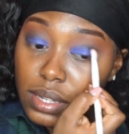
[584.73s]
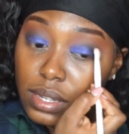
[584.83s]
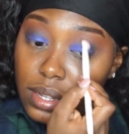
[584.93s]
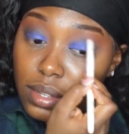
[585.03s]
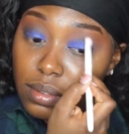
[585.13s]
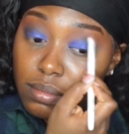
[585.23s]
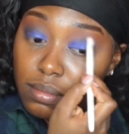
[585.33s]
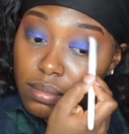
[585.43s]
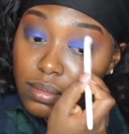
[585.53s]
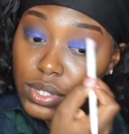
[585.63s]
Yep,
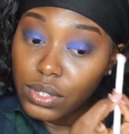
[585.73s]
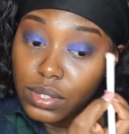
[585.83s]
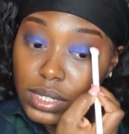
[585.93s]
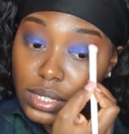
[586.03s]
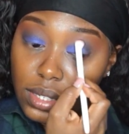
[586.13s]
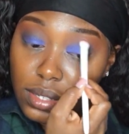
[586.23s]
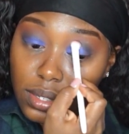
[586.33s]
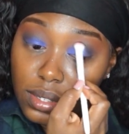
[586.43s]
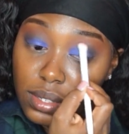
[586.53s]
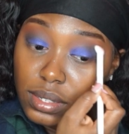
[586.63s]
sure did.
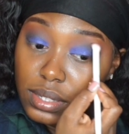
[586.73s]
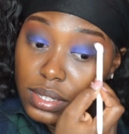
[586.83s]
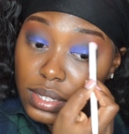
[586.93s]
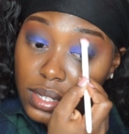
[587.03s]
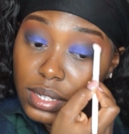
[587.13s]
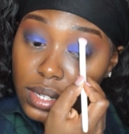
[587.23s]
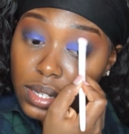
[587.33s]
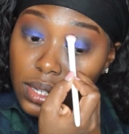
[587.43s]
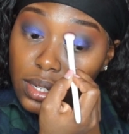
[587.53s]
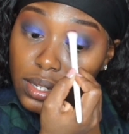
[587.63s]

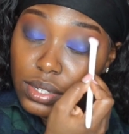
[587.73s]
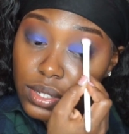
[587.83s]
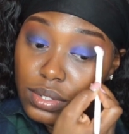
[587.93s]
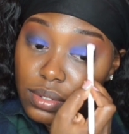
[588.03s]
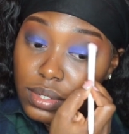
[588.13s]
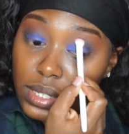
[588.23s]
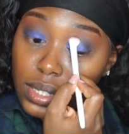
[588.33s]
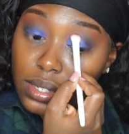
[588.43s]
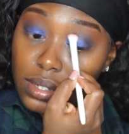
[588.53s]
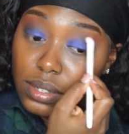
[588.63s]
Sure
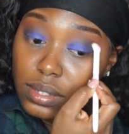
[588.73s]
did.